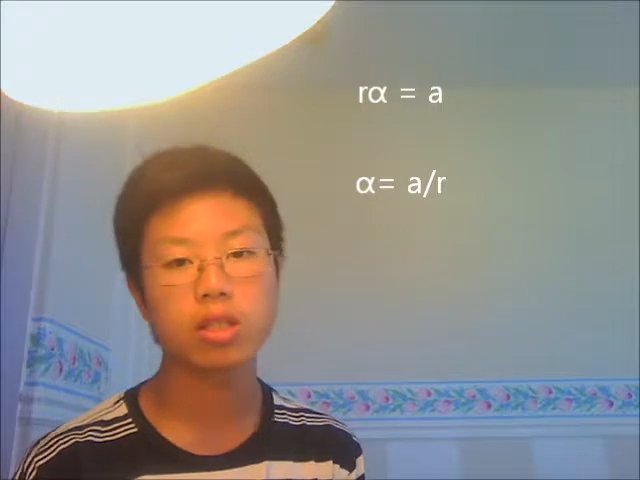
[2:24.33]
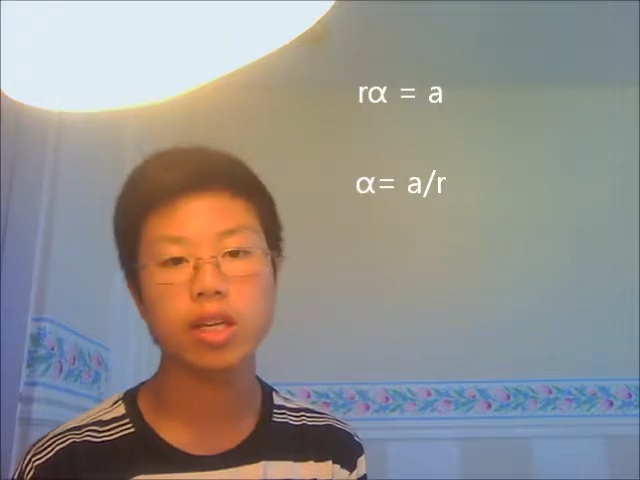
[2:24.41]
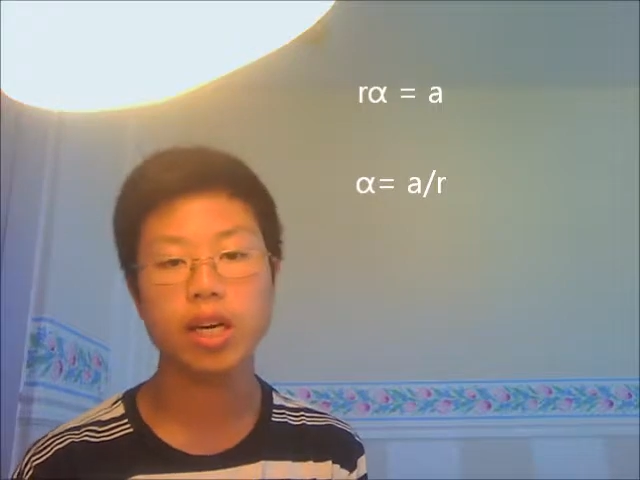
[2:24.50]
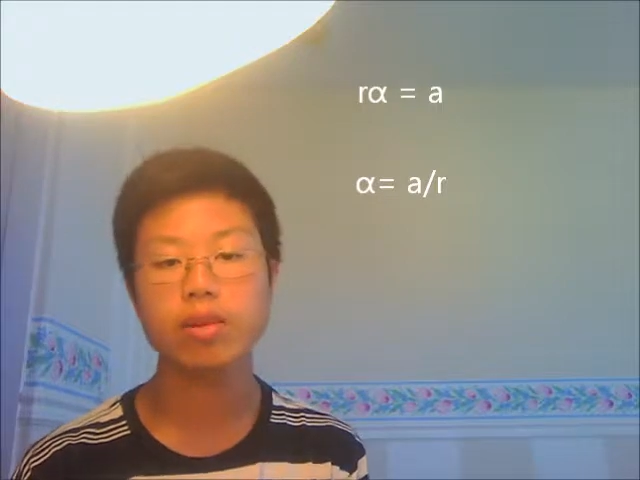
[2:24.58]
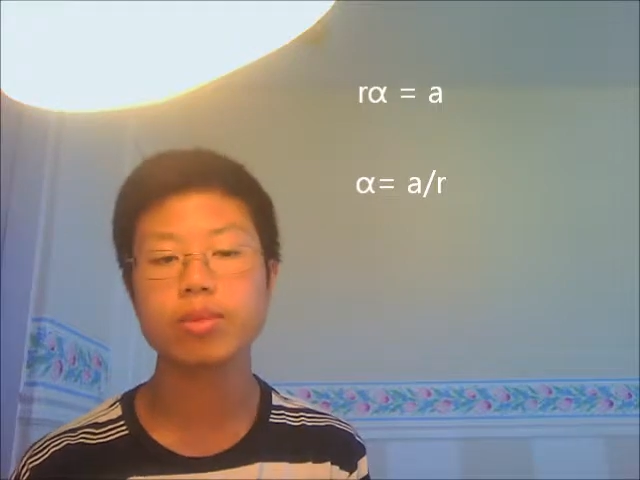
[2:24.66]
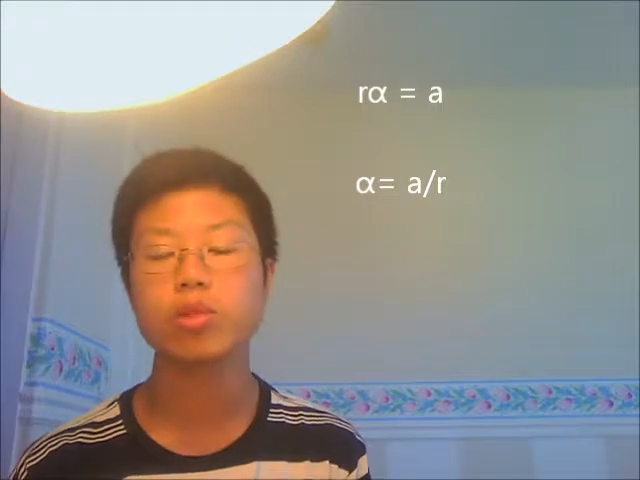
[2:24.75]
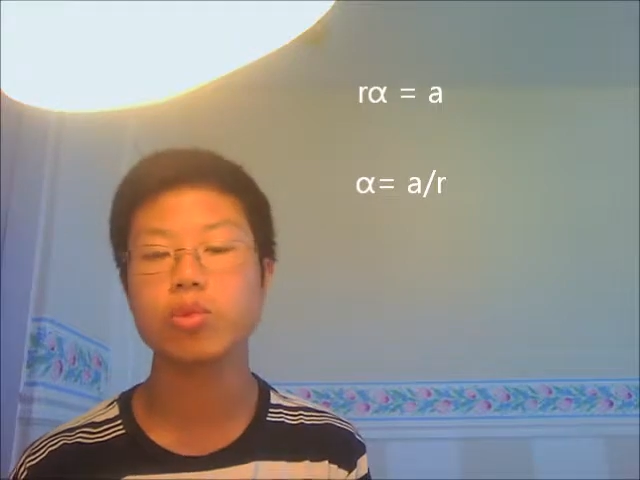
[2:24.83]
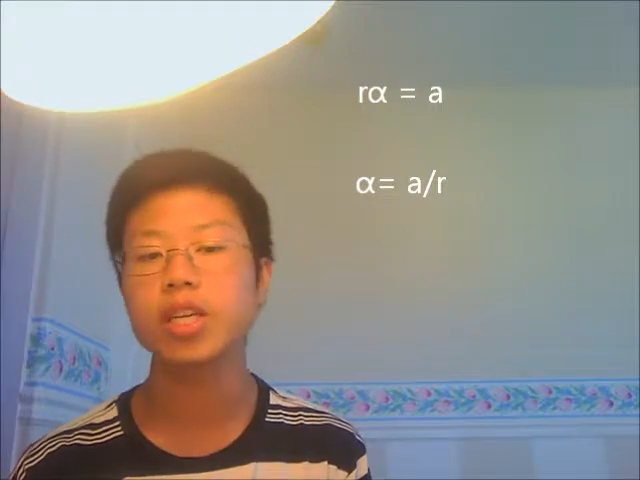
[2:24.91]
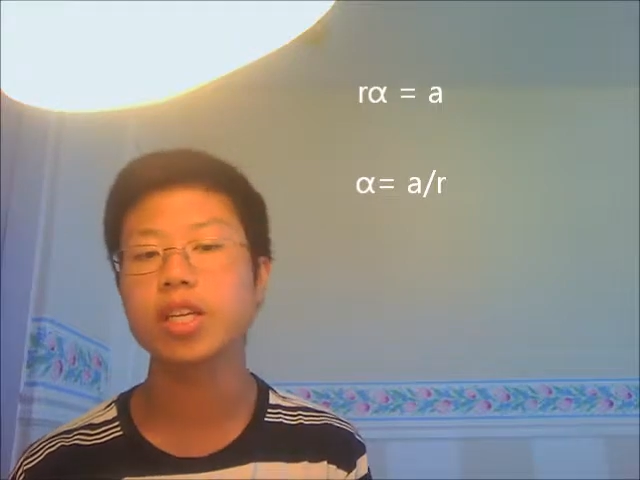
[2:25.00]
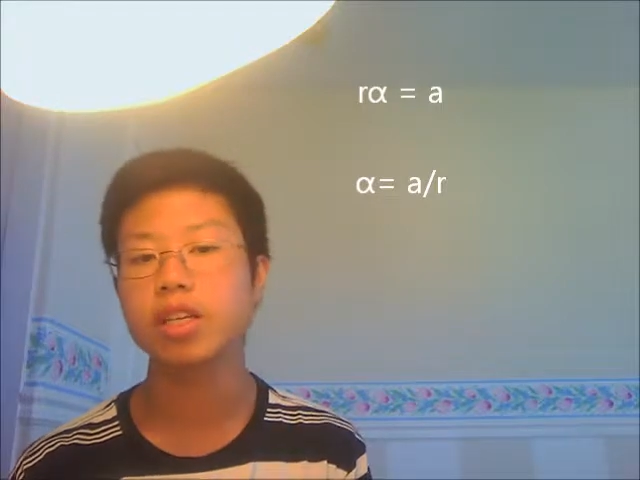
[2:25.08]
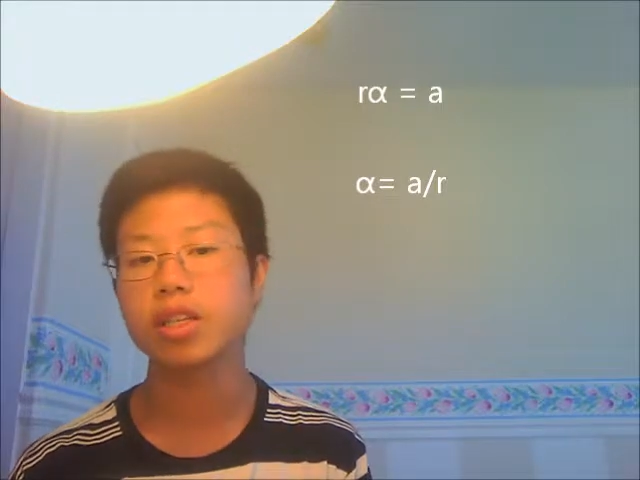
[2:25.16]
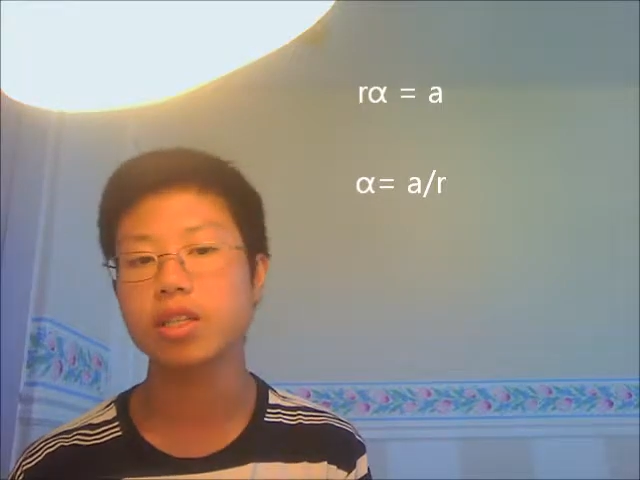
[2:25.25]
times the
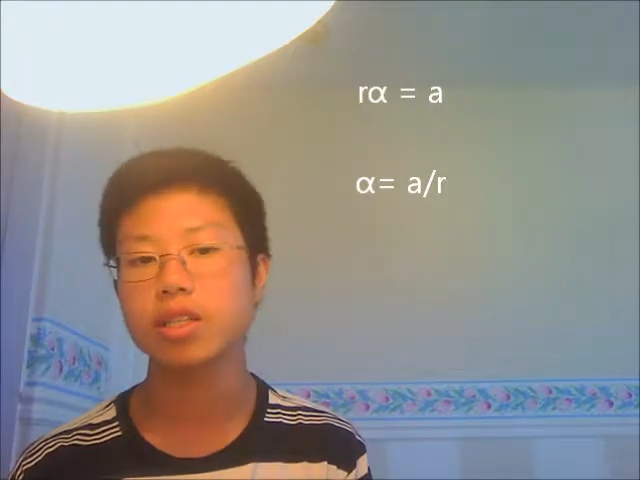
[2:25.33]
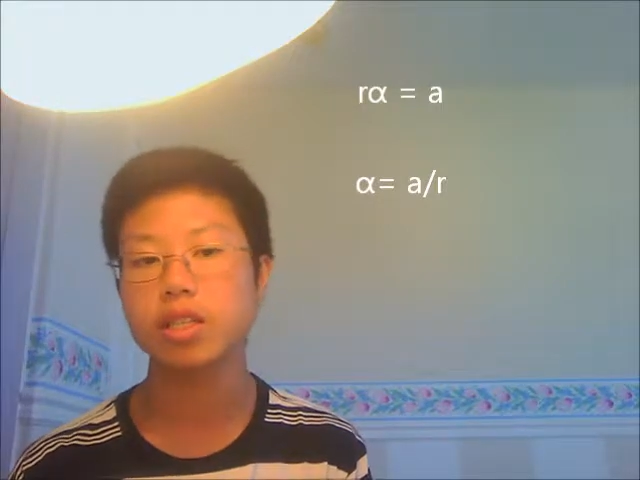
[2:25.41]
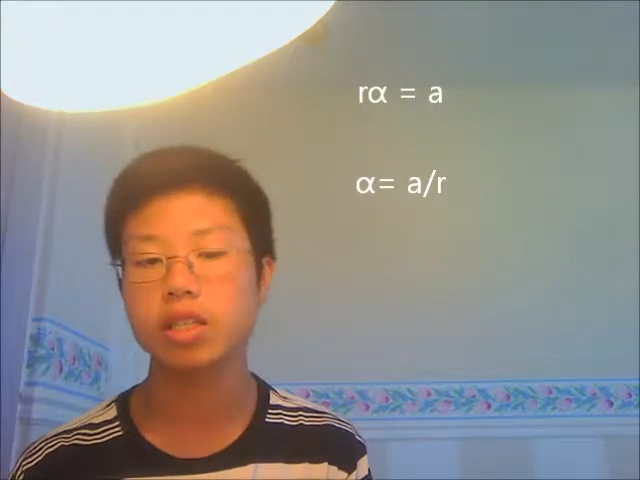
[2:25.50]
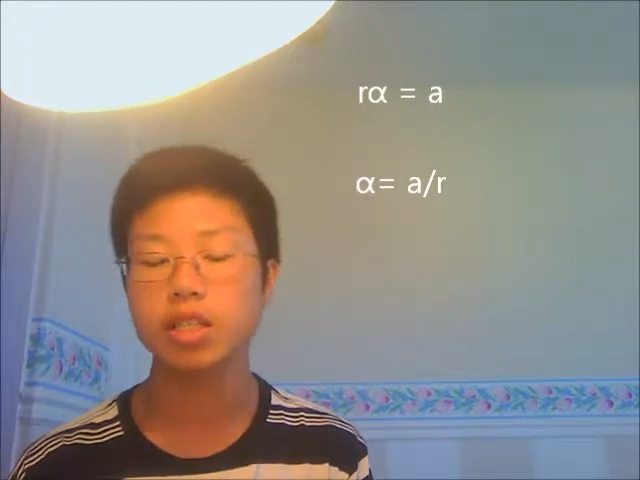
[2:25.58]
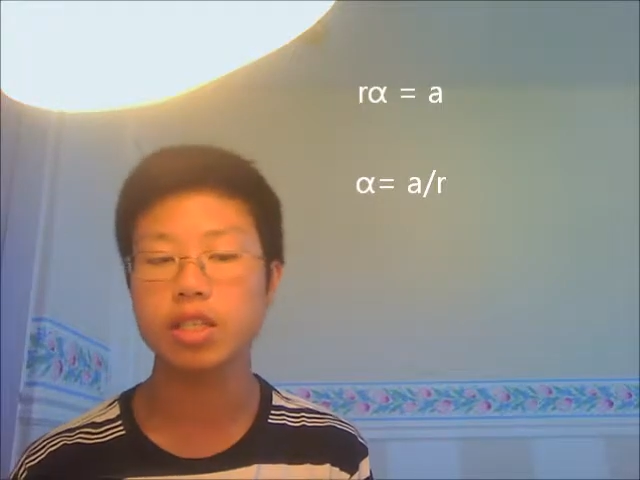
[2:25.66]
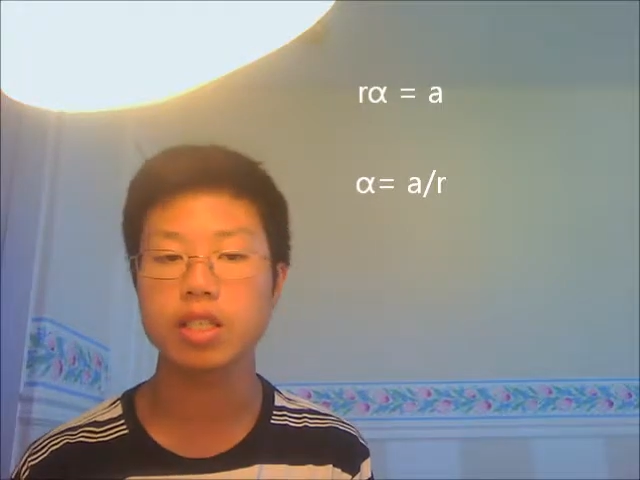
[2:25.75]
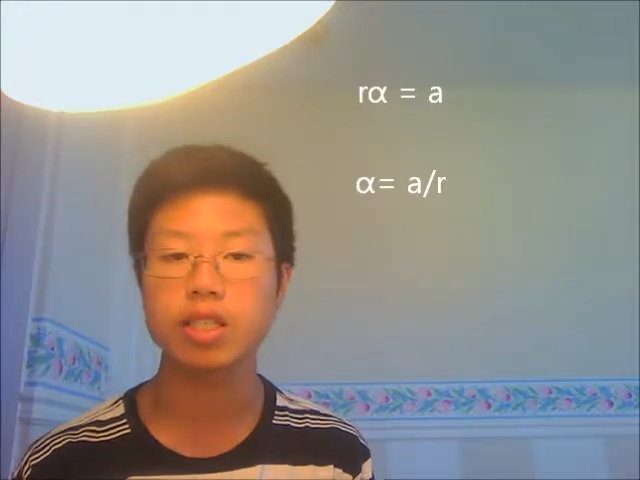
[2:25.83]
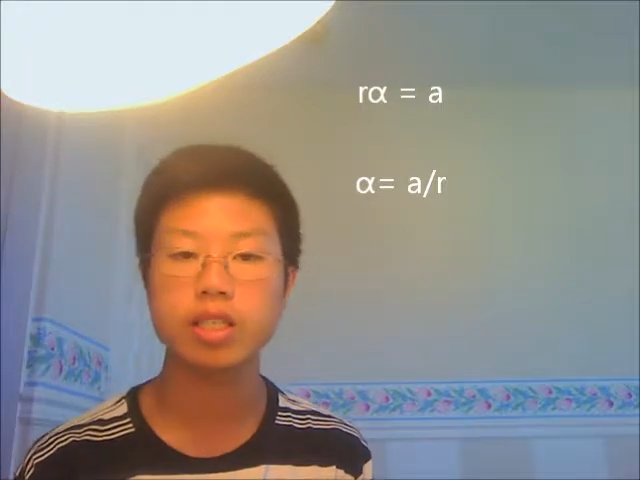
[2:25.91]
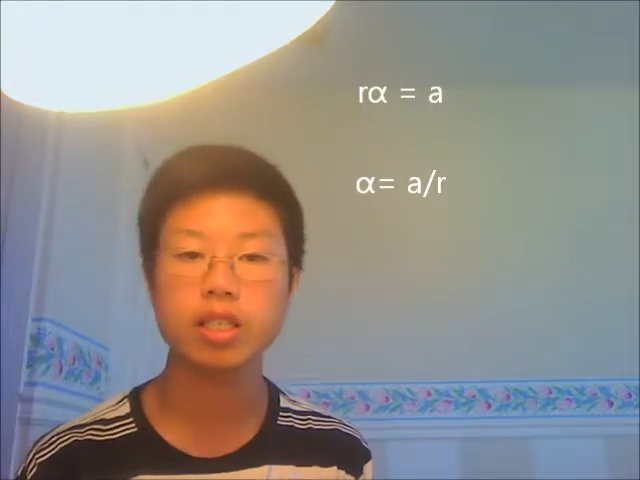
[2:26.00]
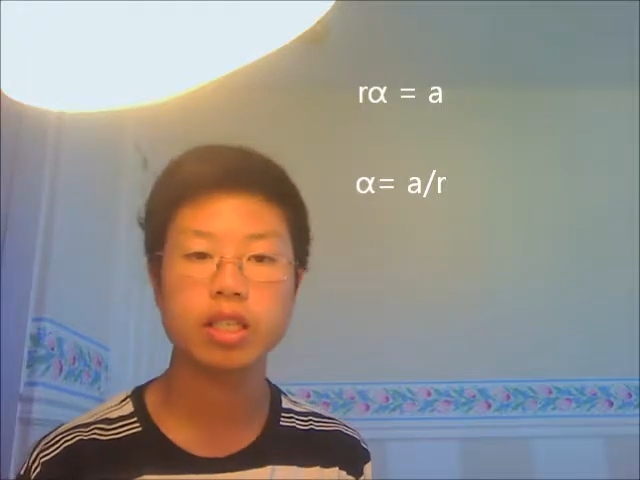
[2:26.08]
radius is